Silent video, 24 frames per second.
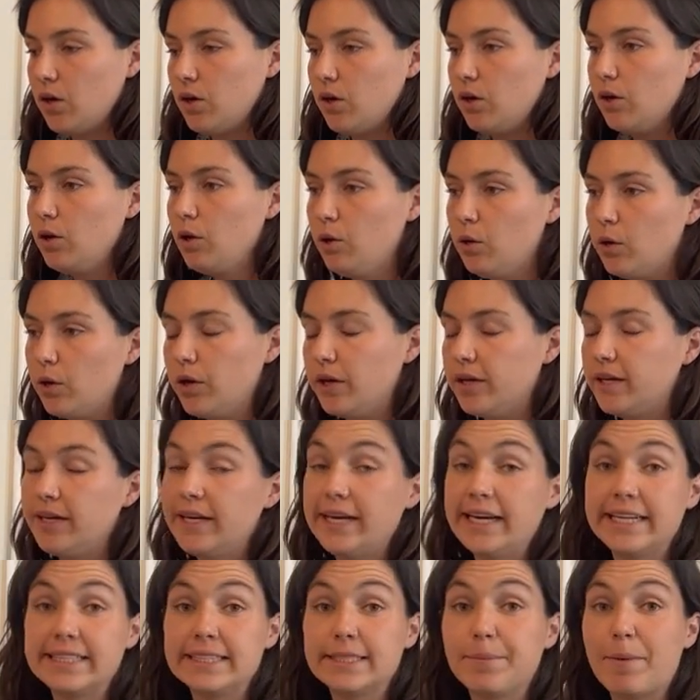whew,
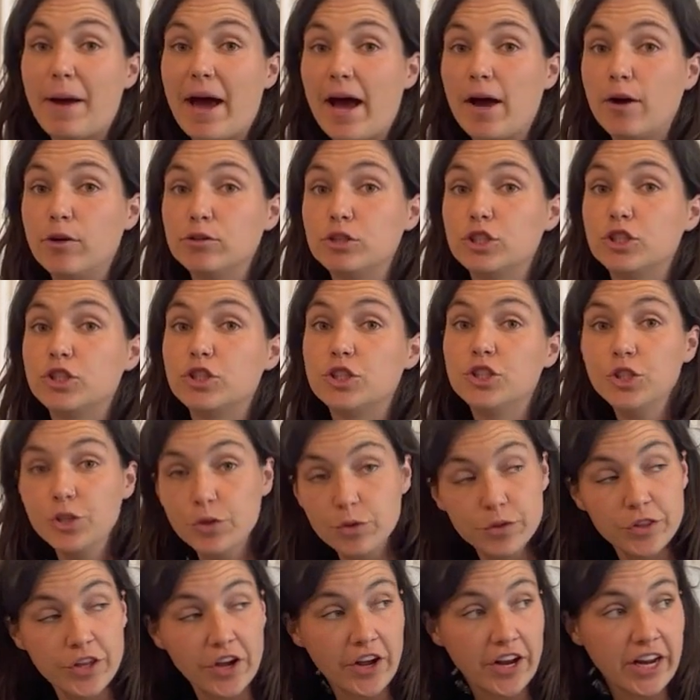it's about
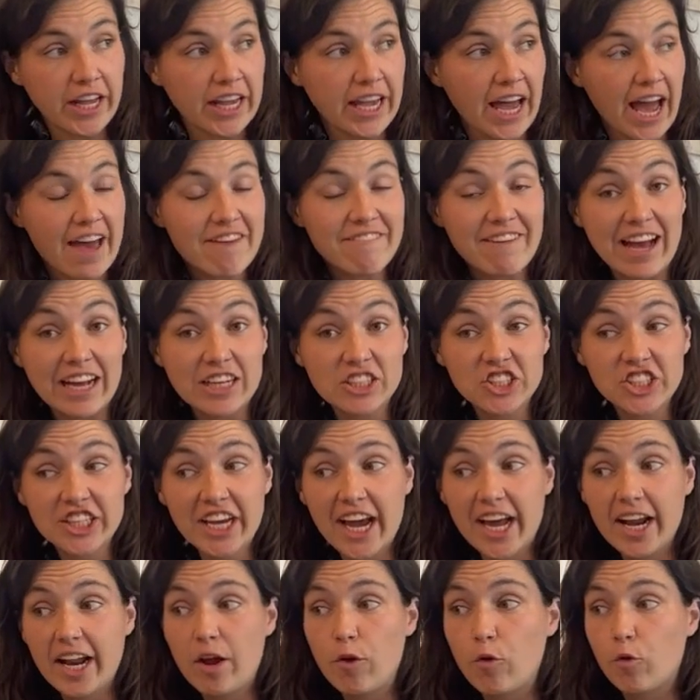2.30. I've actually
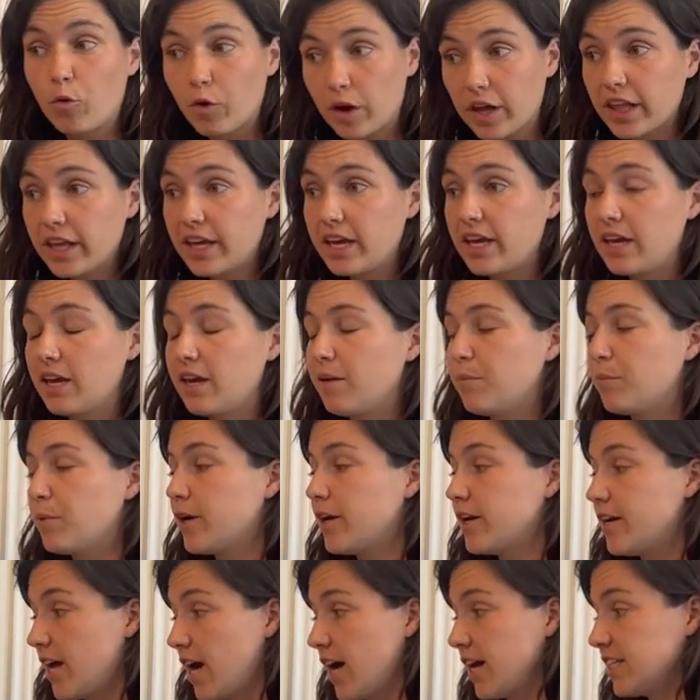had a really
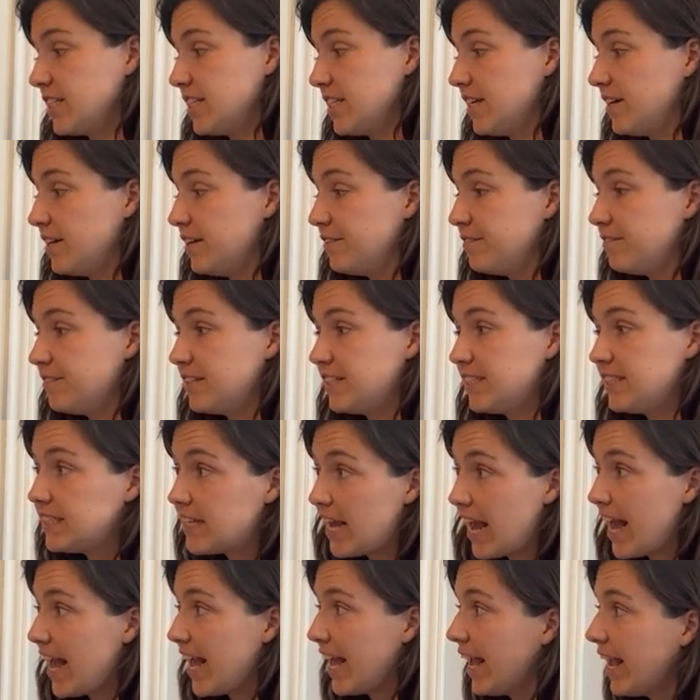productive
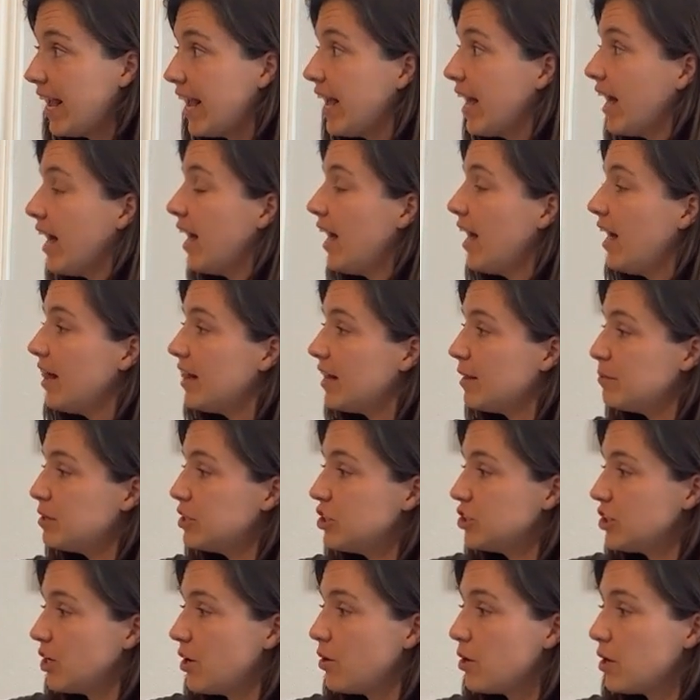day. Let me
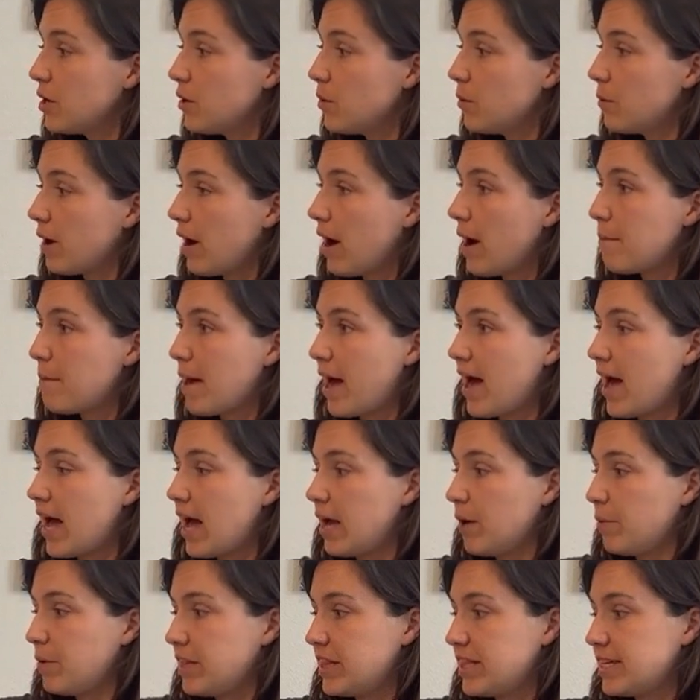show you where I'm at
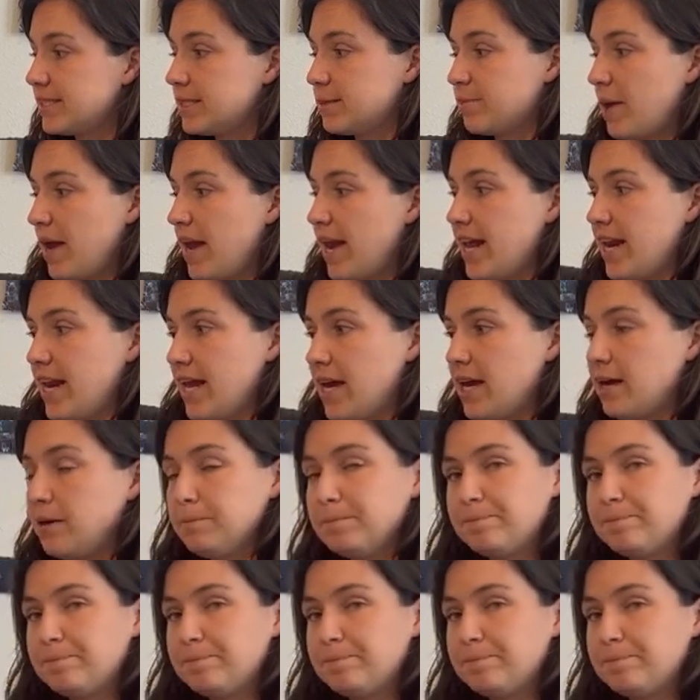with this painting.